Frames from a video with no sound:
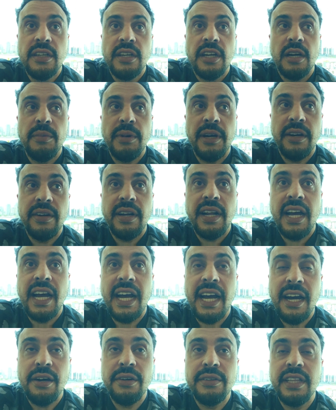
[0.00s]
about
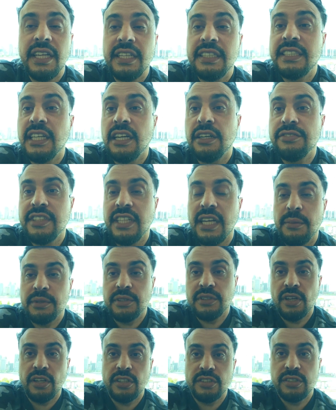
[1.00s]
how they
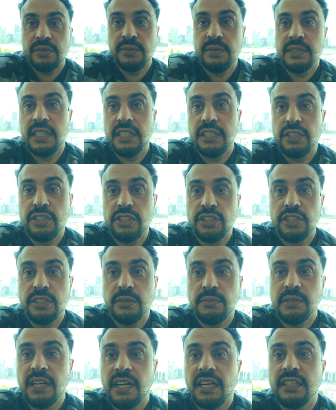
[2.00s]
self-sabotage the
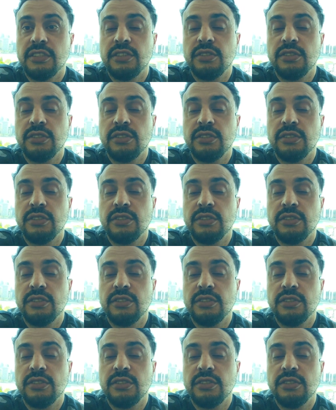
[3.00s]
relationship, guys.